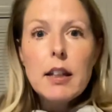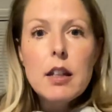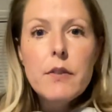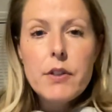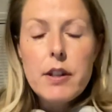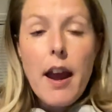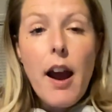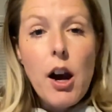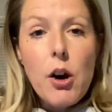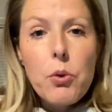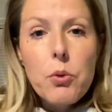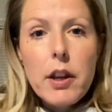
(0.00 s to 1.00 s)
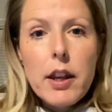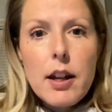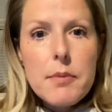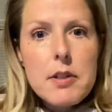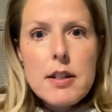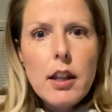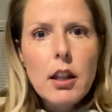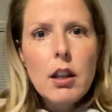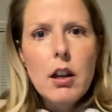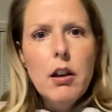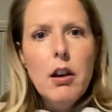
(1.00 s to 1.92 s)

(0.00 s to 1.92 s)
even now, and I'm just like,